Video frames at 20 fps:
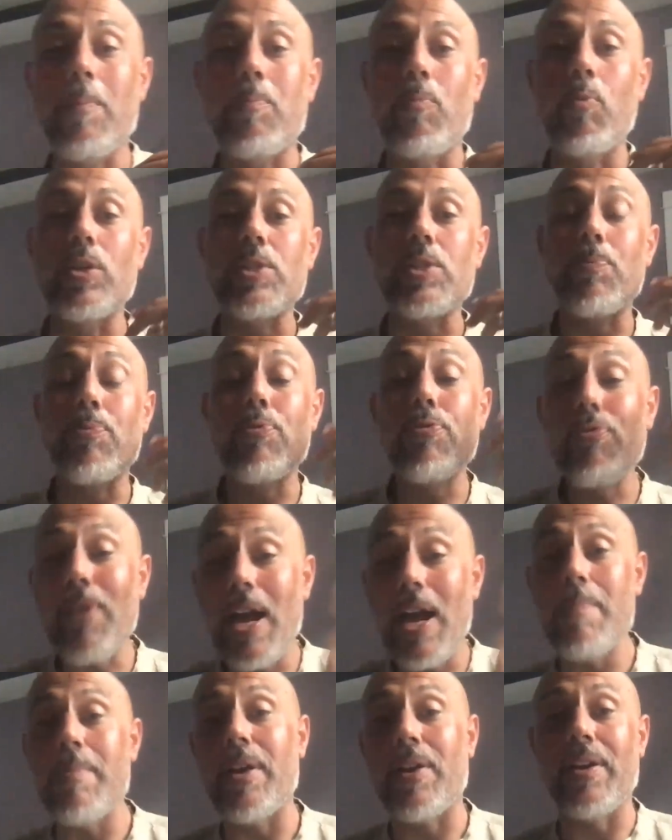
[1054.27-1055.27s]
what's
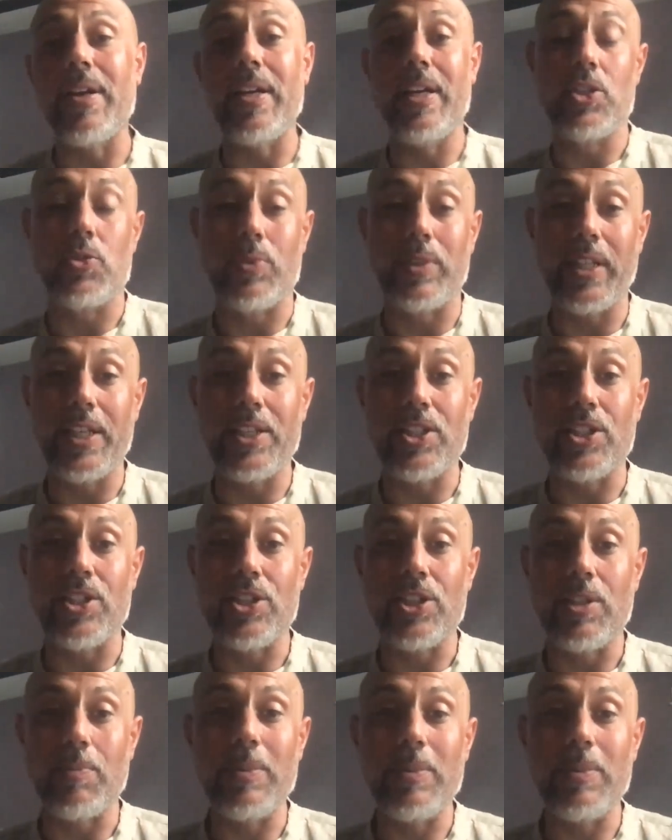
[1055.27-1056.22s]
primary is relationship.